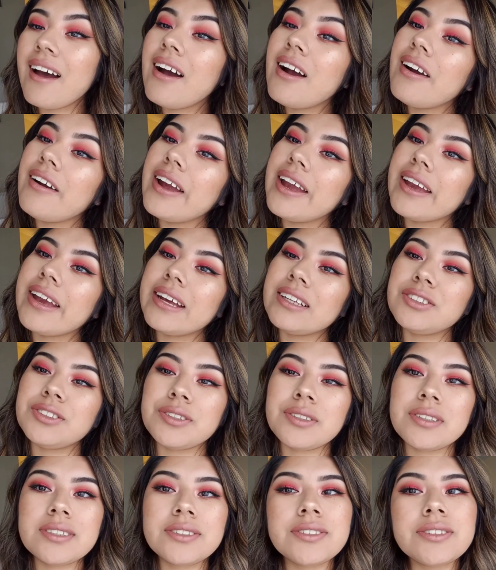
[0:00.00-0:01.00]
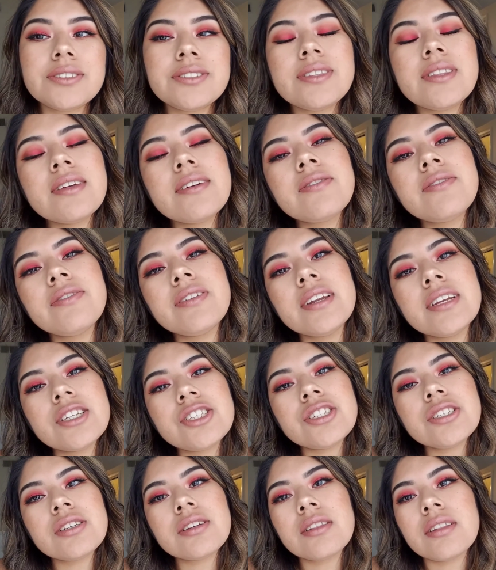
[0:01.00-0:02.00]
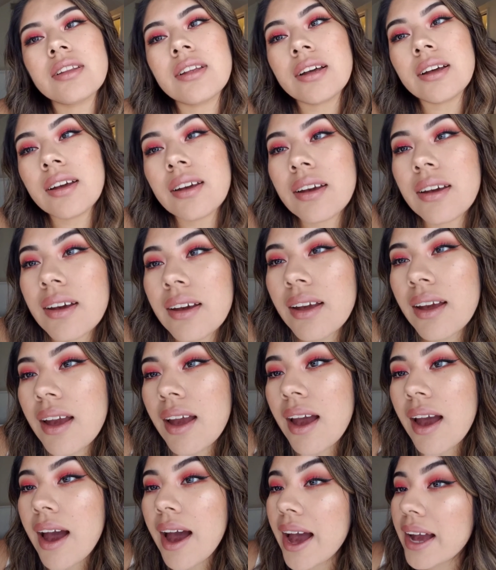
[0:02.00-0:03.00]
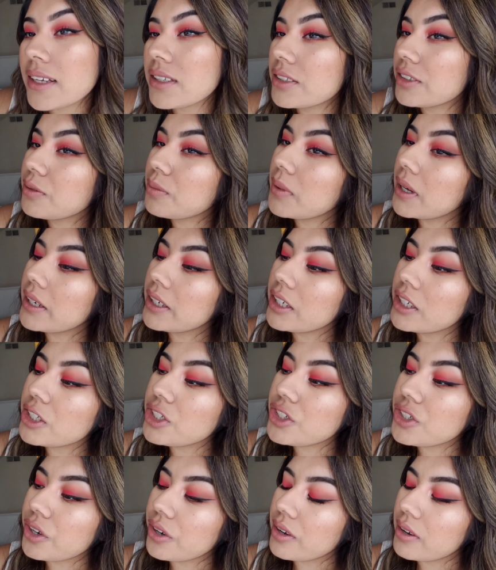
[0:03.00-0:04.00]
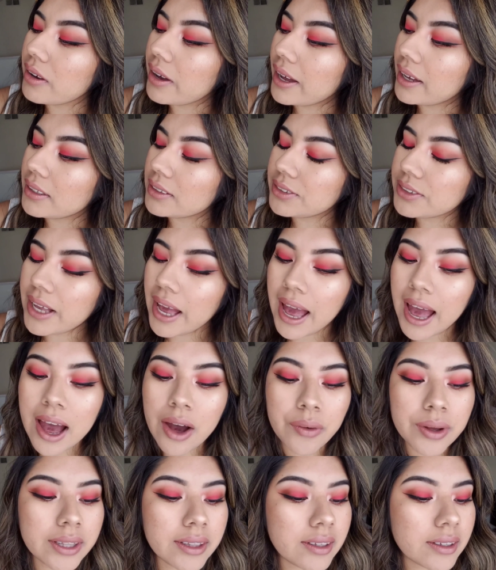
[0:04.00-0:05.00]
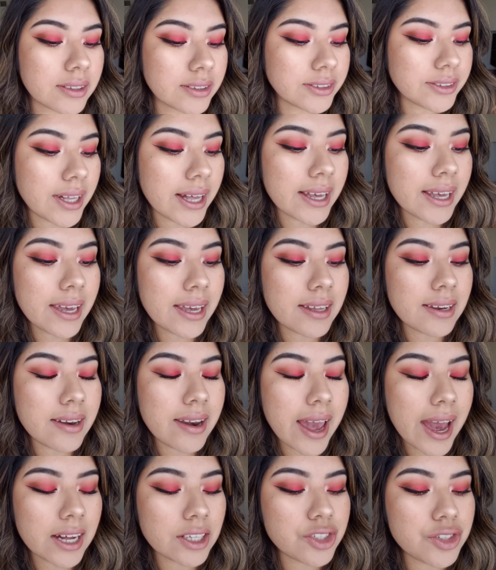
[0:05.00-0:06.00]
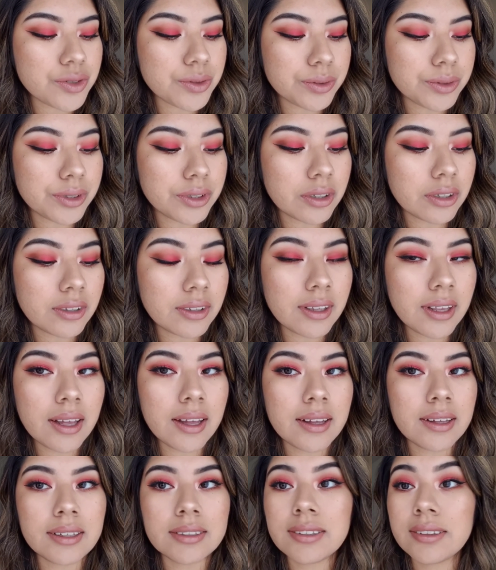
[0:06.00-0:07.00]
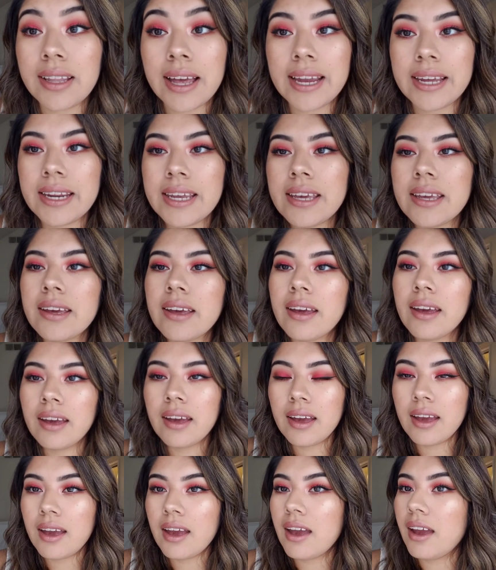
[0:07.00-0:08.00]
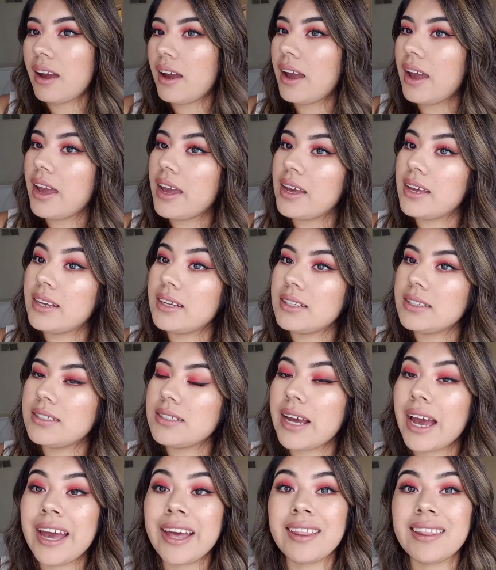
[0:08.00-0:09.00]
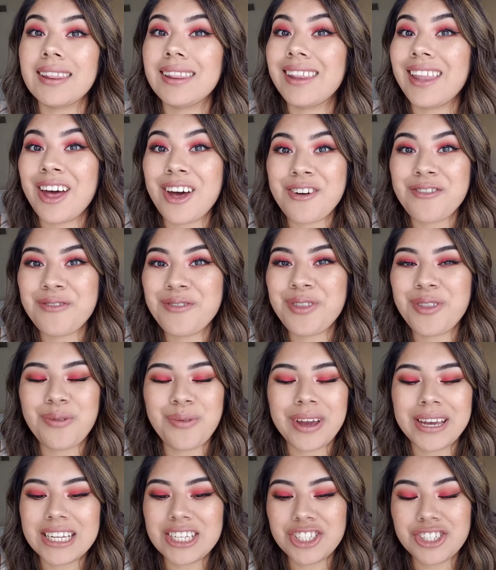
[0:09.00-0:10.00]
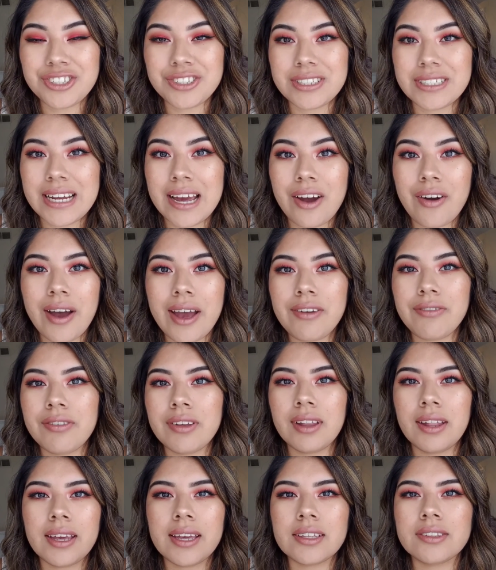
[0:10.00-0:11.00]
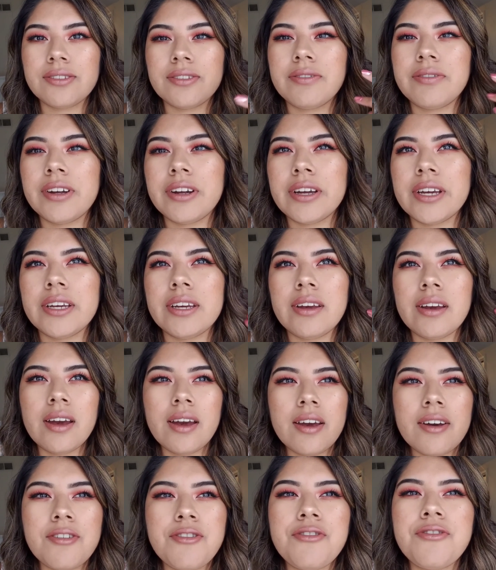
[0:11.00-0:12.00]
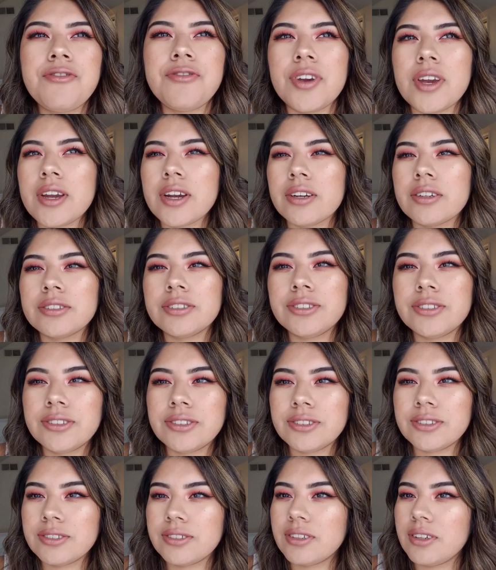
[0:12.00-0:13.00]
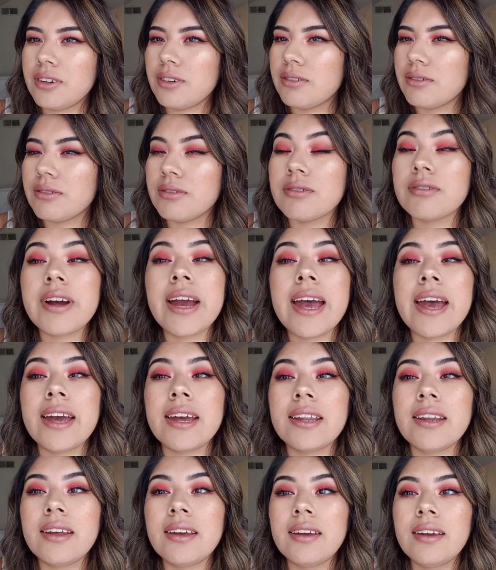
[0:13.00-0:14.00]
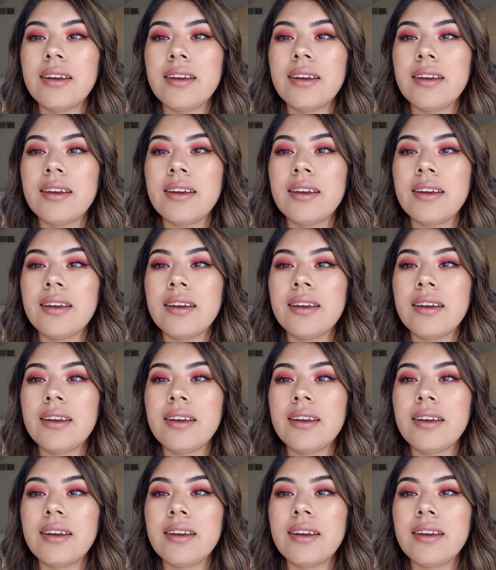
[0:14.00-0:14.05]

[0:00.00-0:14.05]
Alright guys, so this is the finished look. I just wanted to show you guys how it looks like in natural lighting. And I love the way it turned out. I feel like it's a very fierce red